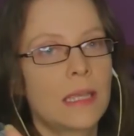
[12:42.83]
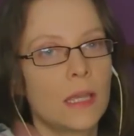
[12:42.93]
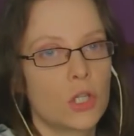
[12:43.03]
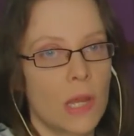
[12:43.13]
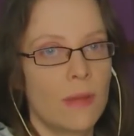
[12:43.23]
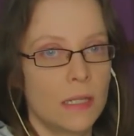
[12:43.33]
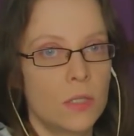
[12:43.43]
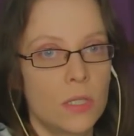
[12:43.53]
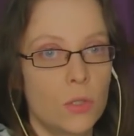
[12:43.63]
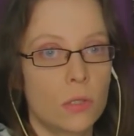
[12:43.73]
isn't kink shaming.
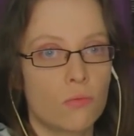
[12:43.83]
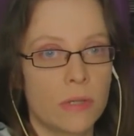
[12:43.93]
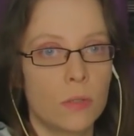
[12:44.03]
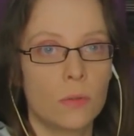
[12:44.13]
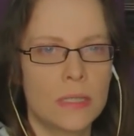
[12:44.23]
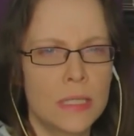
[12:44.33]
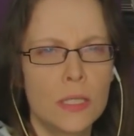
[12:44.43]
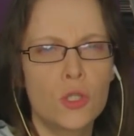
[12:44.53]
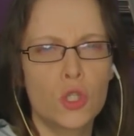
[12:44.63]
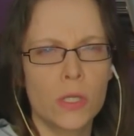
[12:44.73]
This is just real. This
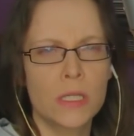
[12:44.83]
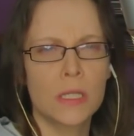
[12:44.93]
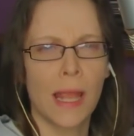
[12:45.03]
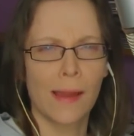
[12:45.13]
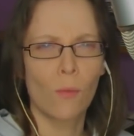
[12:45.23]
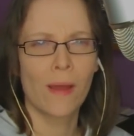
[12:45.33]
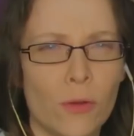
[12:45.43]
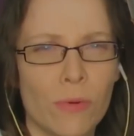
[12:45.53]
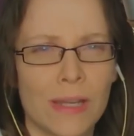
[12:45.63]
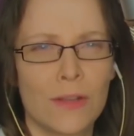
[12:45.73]
is just like, why
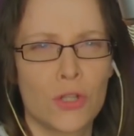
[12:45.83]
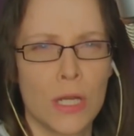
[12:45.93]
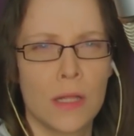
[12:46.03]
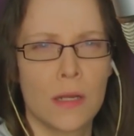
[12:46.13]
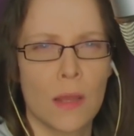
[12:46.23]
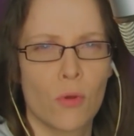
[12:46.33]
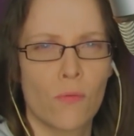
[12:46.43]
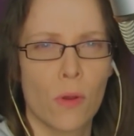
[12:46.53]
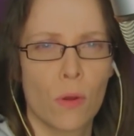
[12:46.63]
are you bringing that shit to the table?